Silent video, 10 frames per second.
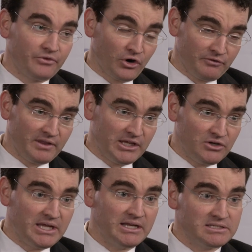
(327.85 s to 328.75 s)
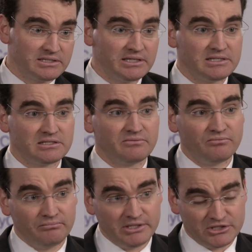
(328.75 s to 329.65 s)
third thing you need is the is the
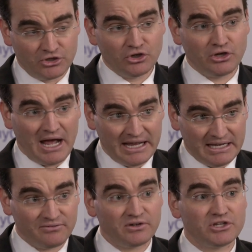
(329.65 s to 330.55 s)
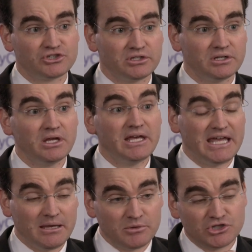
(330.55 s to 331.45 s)
is the good high definition
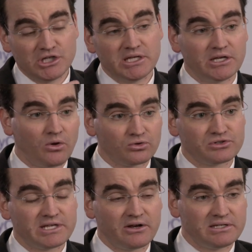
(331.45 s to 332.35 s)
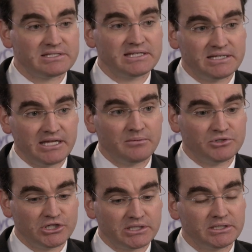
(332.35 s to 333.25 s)
imaging and ultrasound and CT
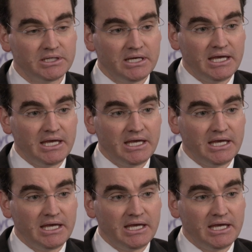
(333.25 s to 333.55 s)
imaging,